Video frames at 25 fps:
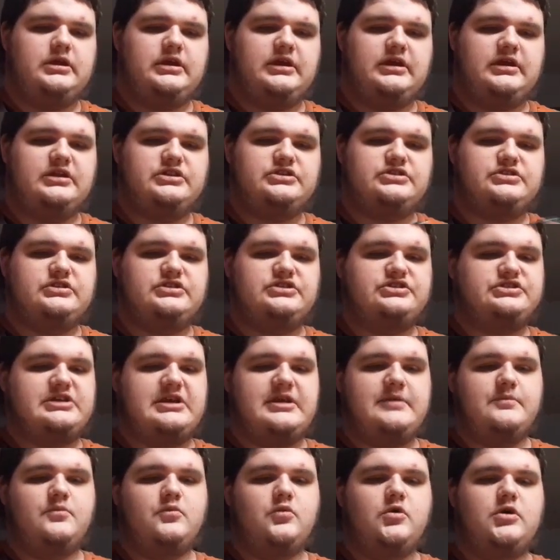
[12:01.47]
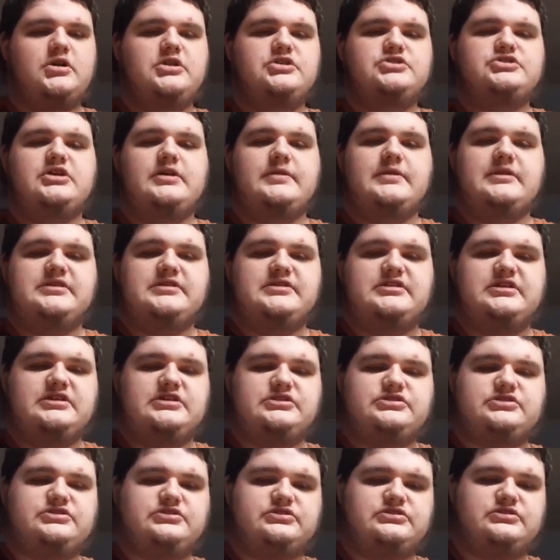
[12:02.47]
And the same one is on the
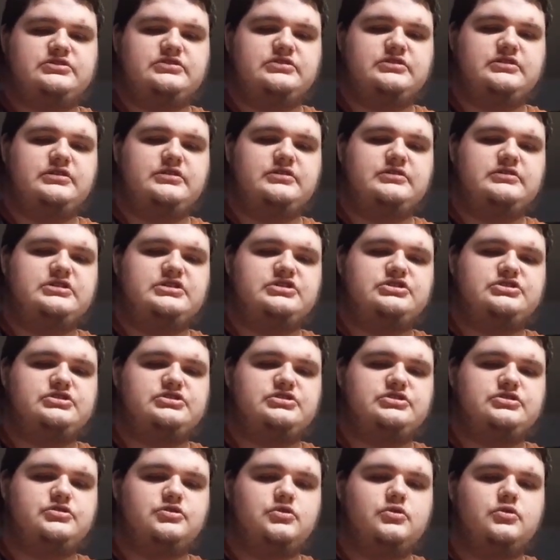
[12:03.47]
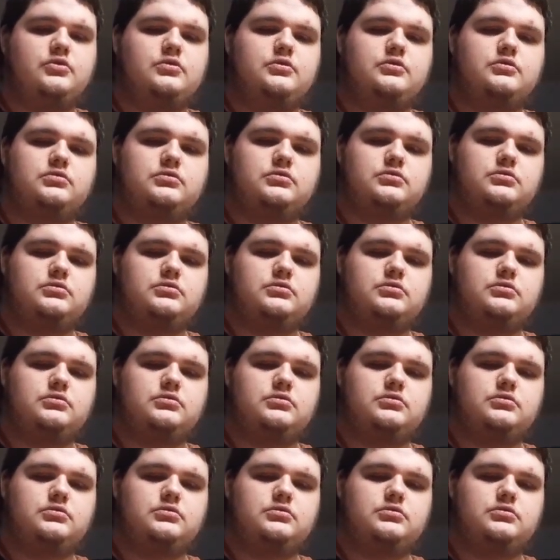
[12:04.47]
disc 2.